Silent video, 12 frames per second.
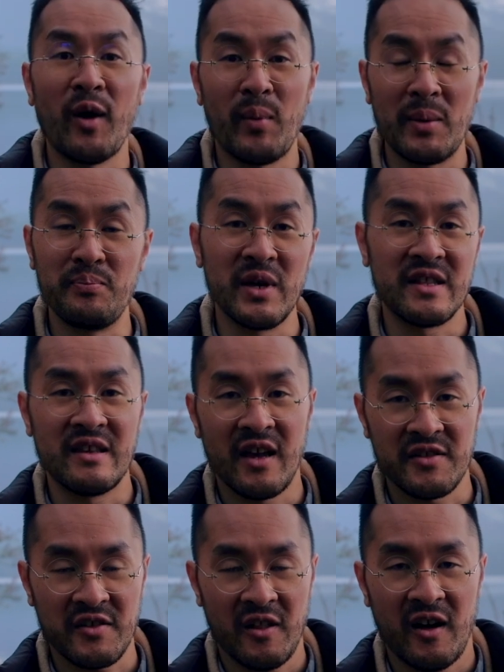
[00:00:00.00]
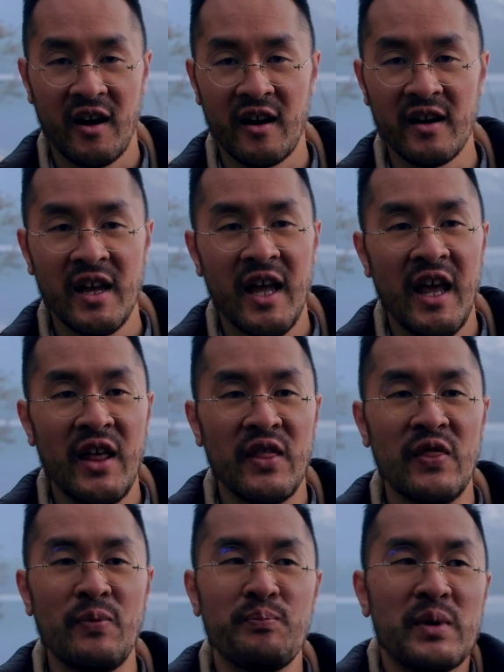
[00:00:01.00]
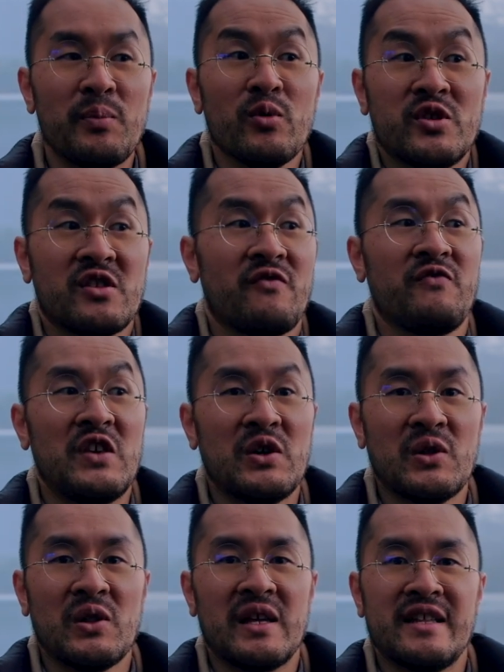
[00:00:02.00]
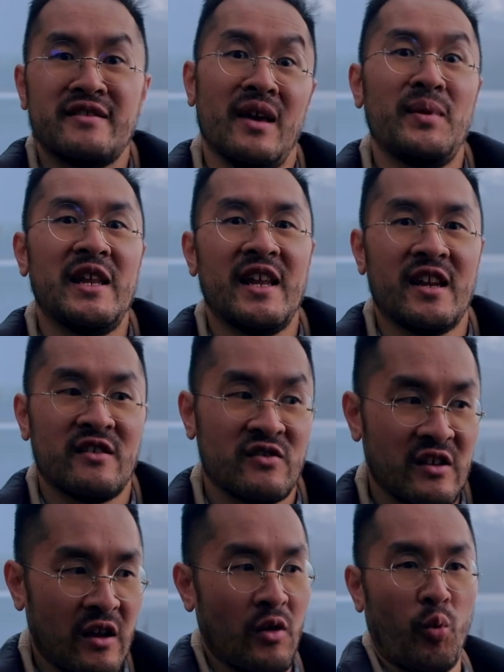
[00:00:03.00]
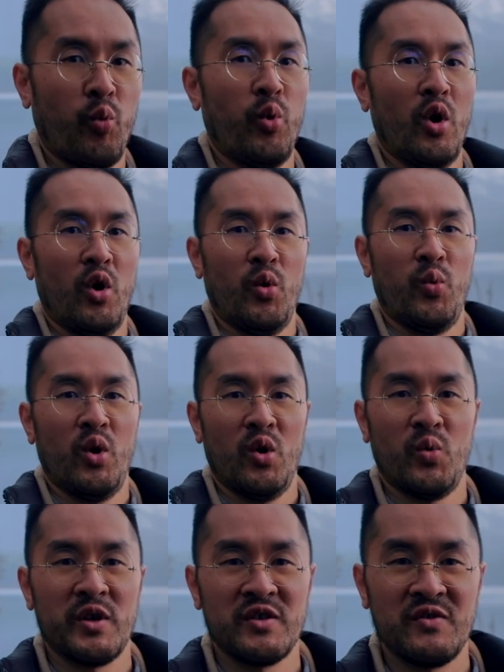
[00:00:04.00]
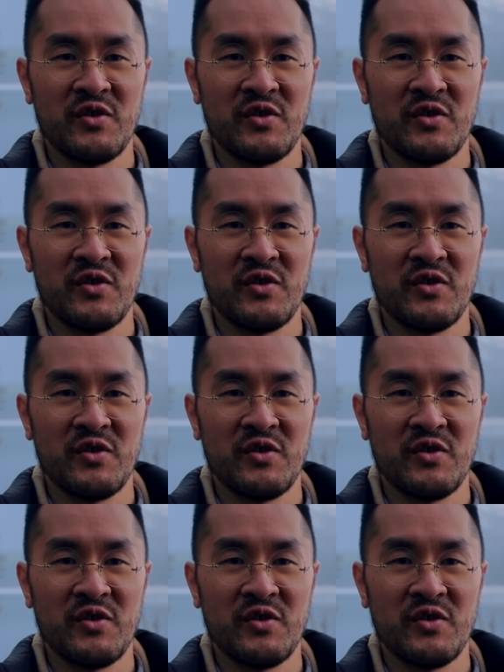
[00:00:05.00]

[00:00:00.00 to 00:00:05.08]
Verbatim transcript: out my big DSLR people just feel intimidated and it's like, whoa, whoa, what are you